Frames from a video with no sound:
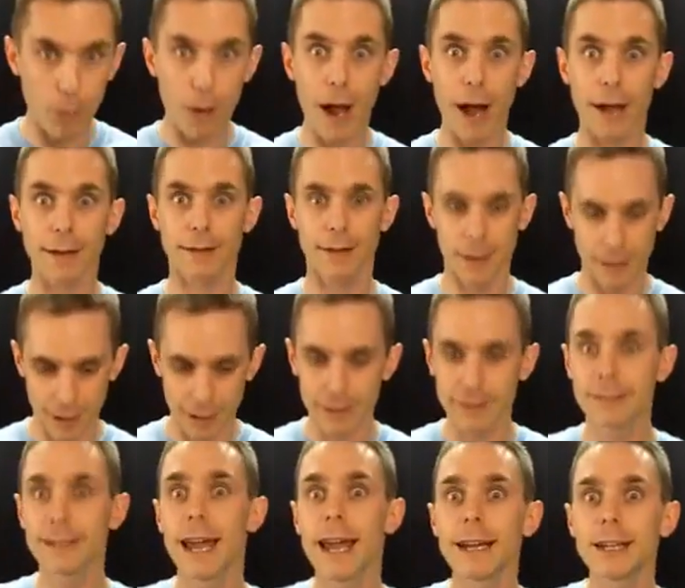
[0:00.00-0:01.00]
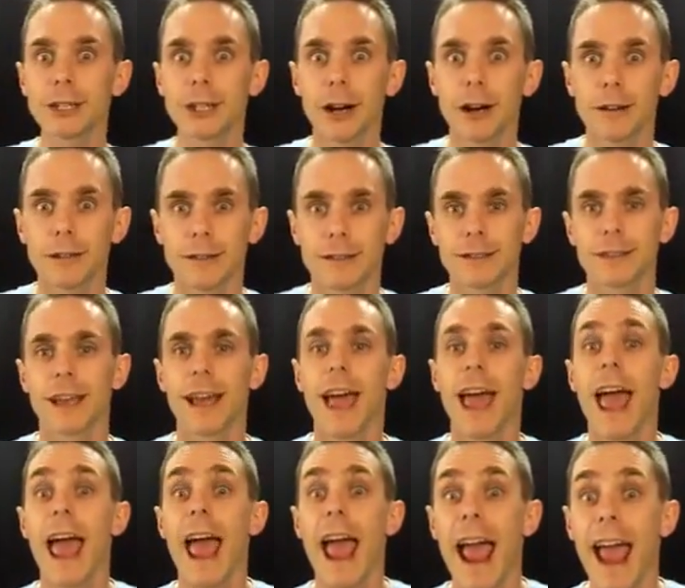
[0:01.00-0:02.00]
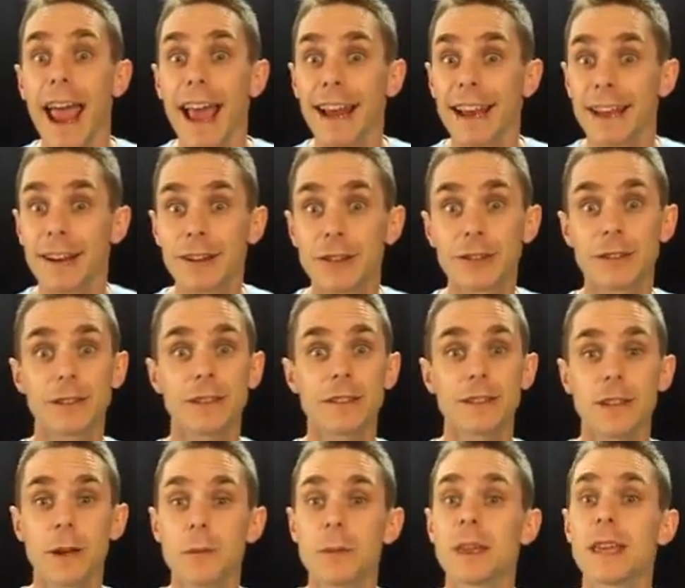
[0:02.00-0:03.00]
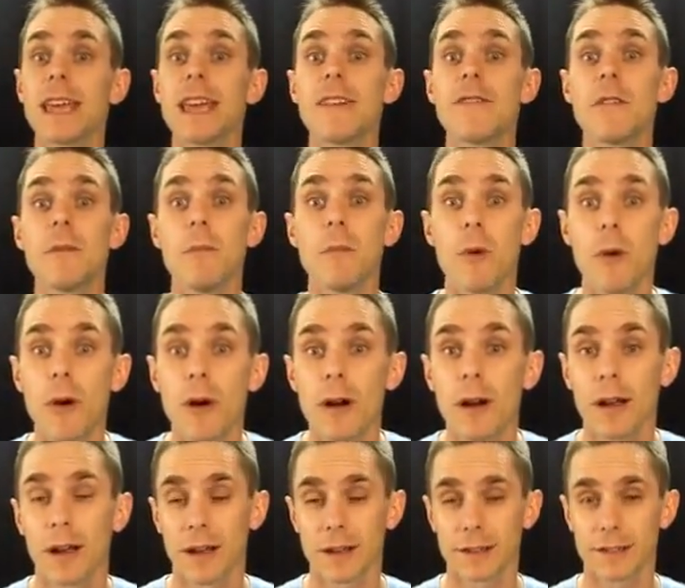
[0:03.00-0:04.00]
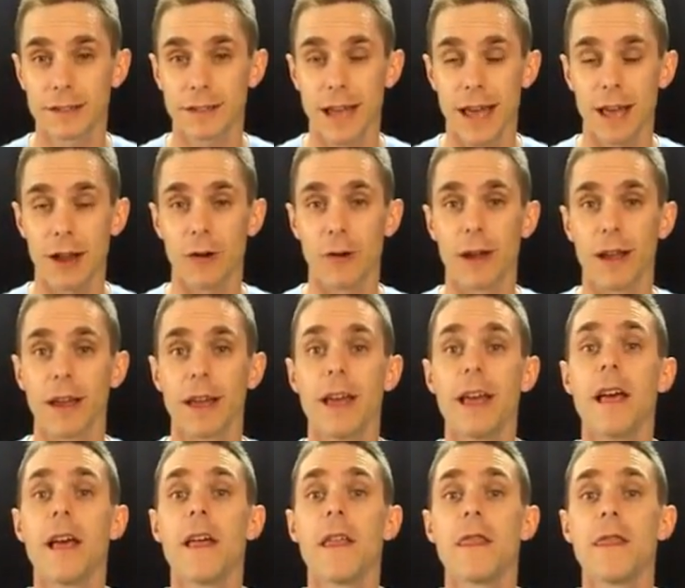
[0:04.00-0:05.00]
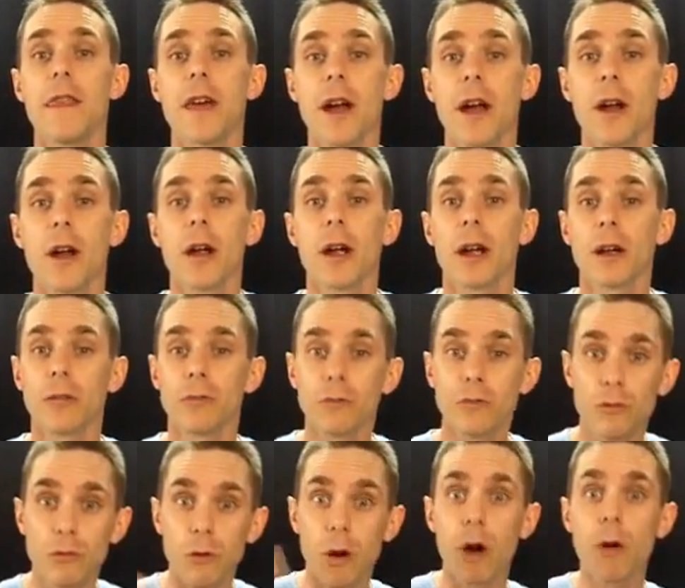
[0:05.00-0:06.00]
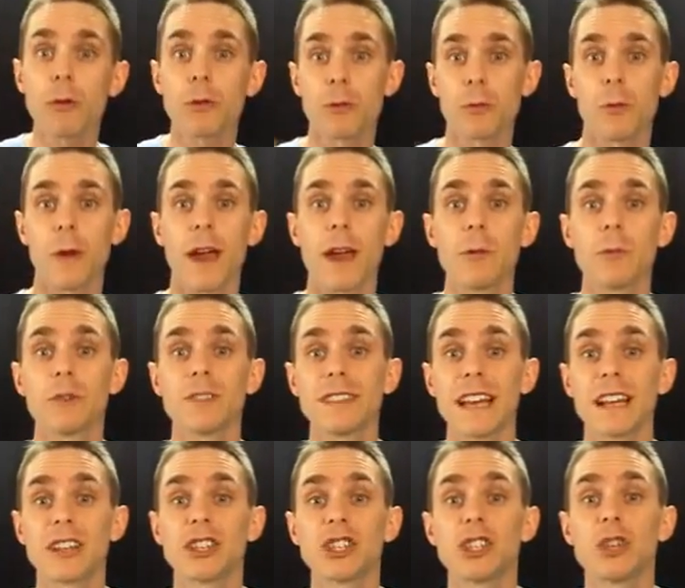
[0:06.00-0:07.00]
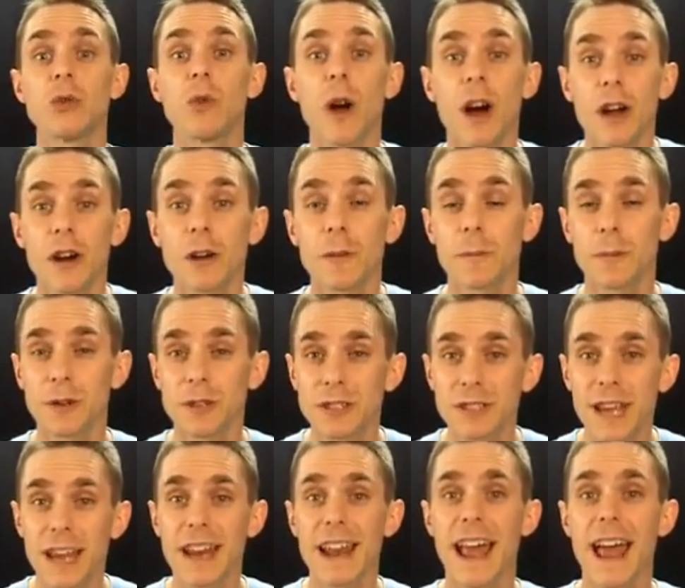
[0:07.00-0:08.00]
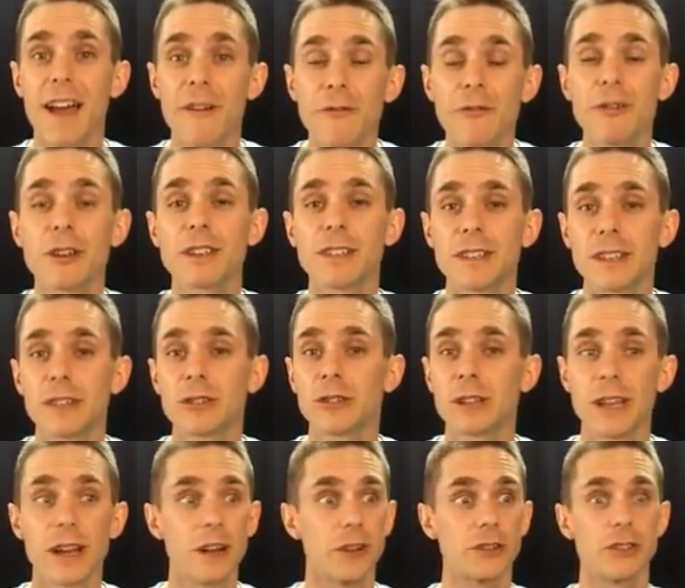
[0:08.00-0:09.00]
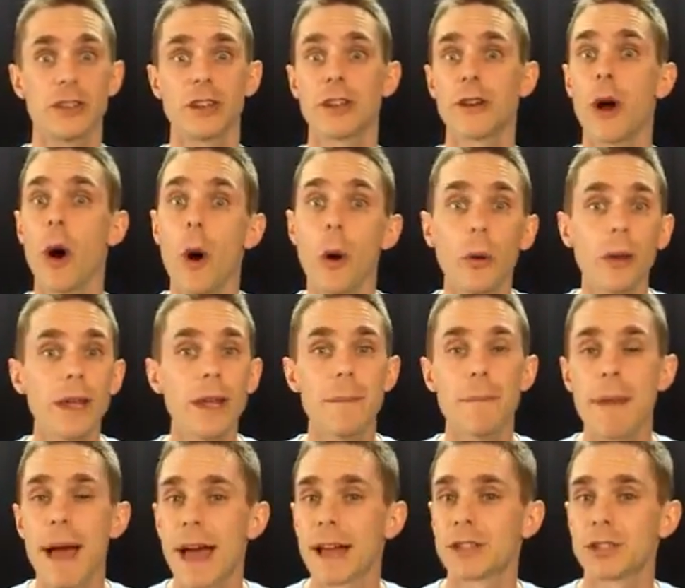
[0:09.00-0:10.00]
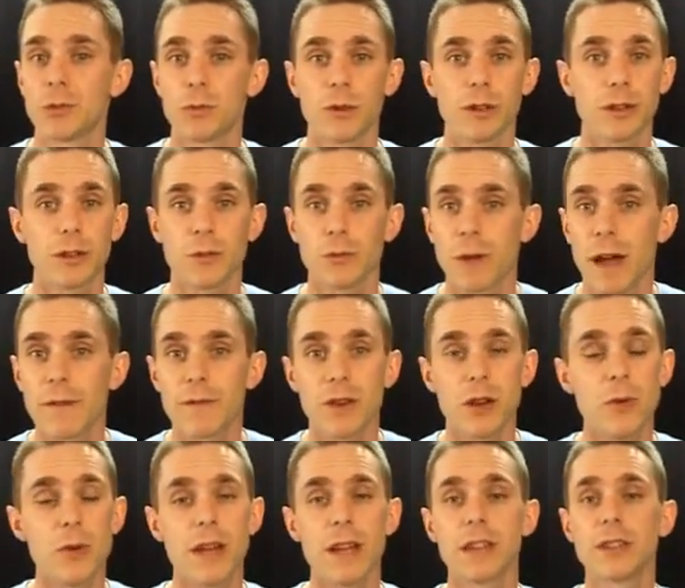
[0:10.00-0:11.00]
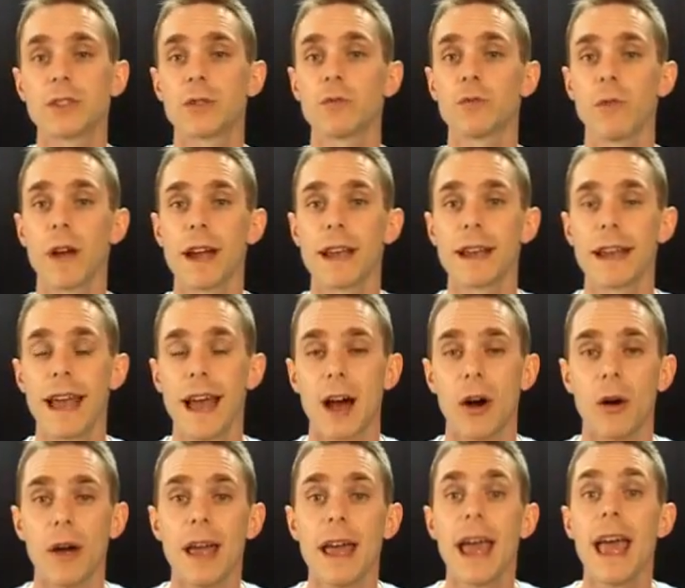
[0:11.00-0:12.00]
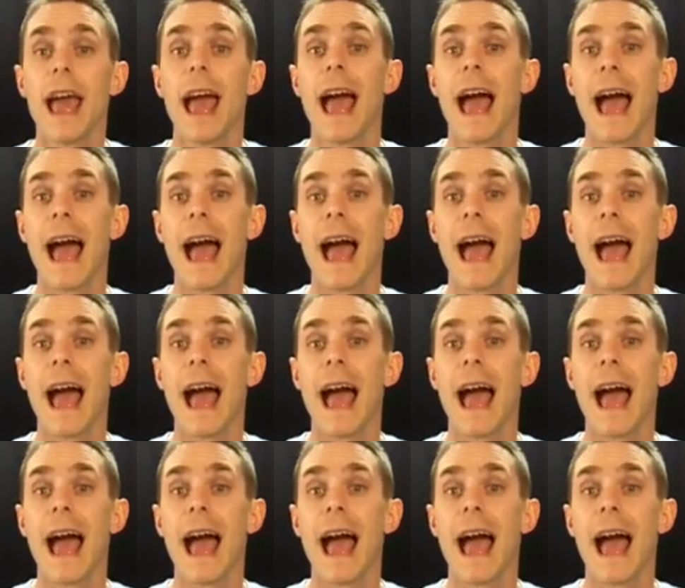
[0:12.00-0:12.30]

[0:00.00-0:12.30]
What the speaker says: For what? T-shirts! And here's something even more staggering. Their growth rate was at 200% every single year. So you can only imagine what their revenue is right now.